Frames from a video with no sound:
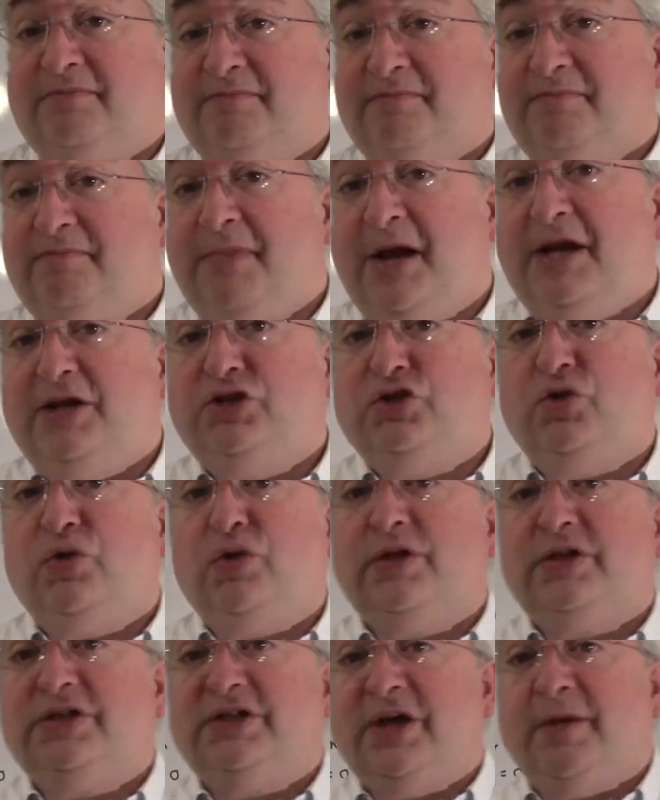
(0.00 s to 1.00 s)
Make sure
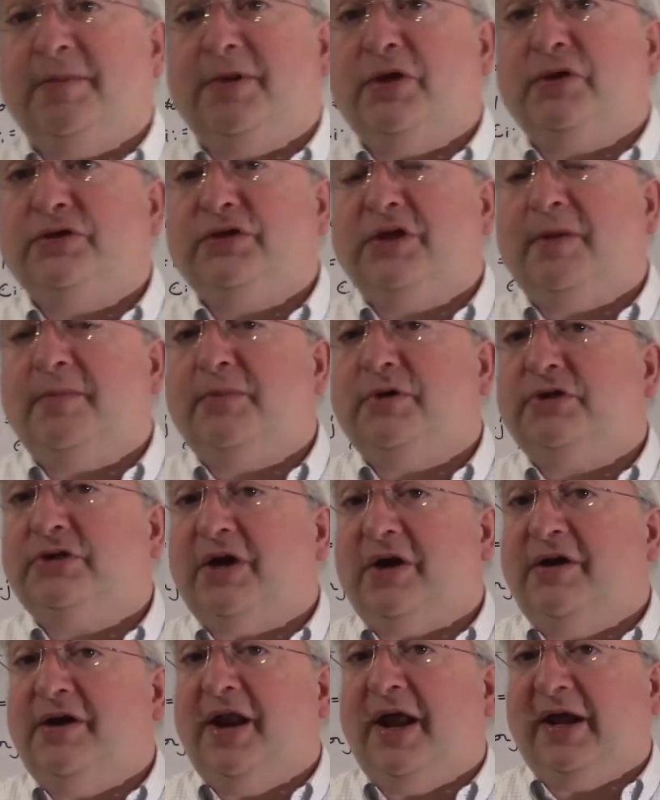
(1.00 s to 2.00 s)
that some of those numbers are
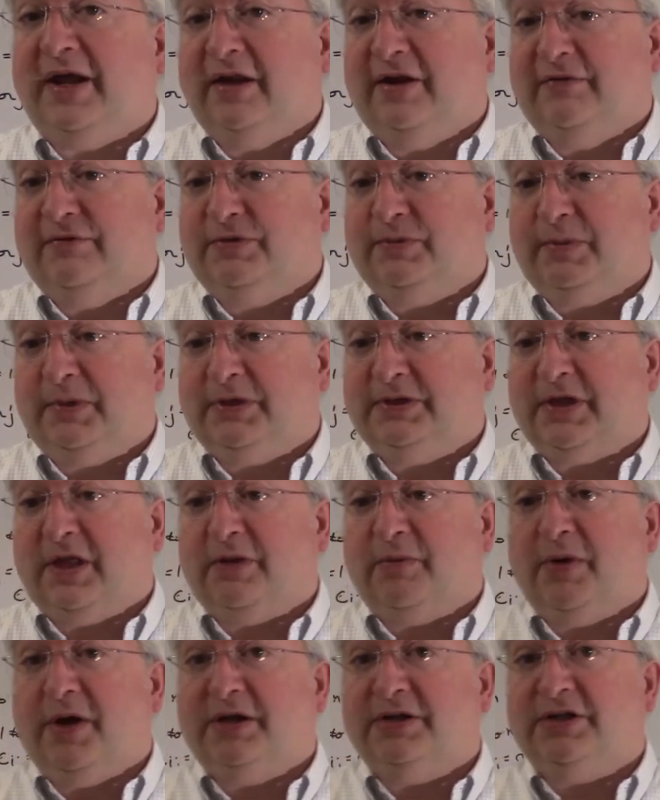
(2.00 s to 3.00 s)
negatives, because
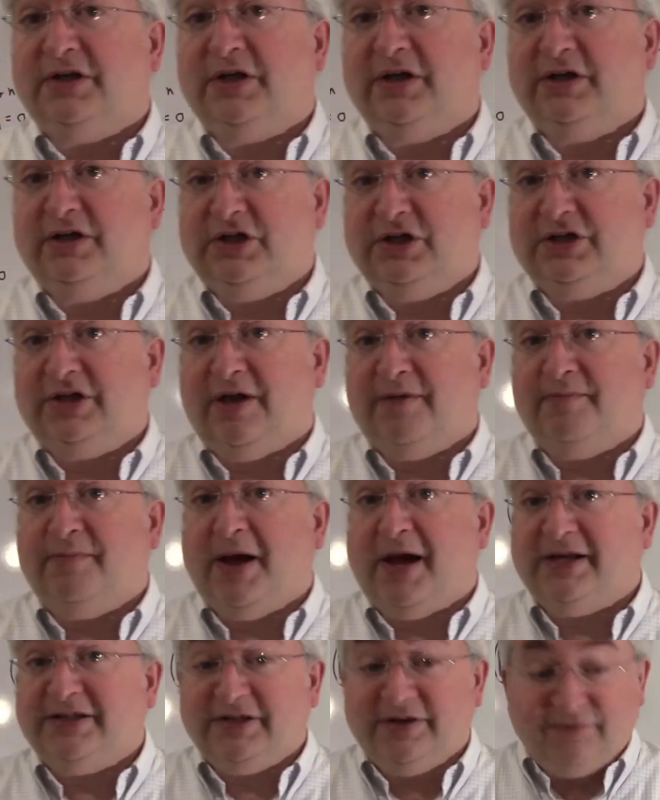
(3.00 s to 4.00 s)
otherwise you can just have
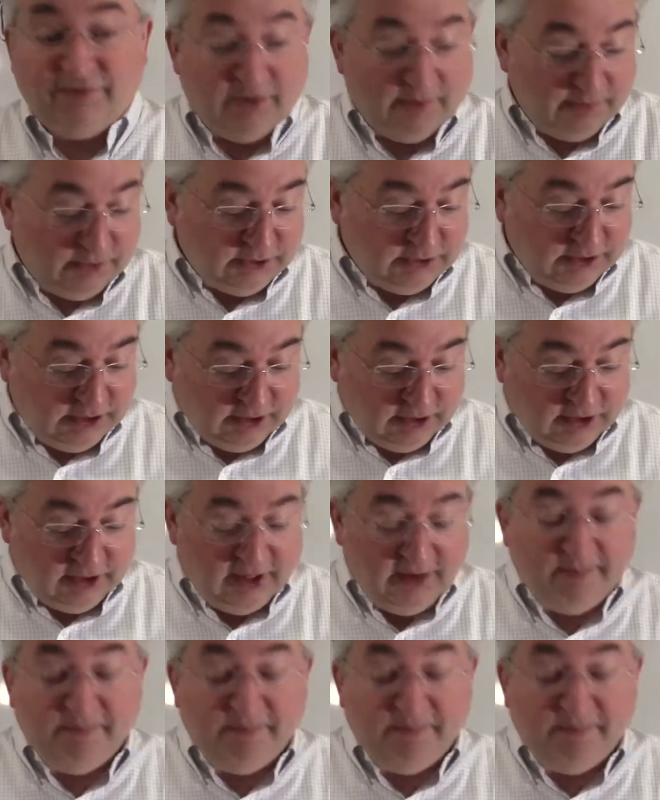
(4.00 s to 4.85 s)
positive numbers and you're going to get